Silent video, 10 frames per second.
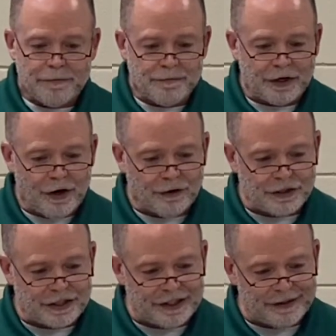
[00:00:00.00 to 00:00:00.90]

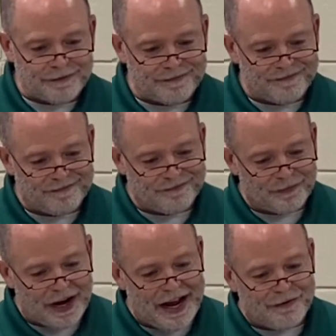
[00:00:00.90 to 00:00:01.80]
because the
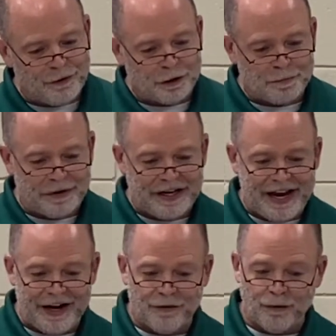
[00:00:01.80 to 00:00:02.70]
rivals
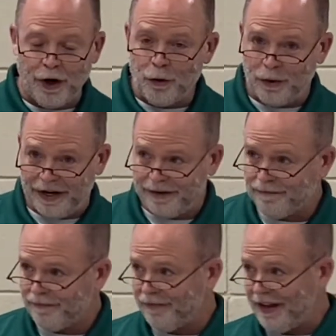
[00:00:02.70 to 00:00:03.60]
began rowing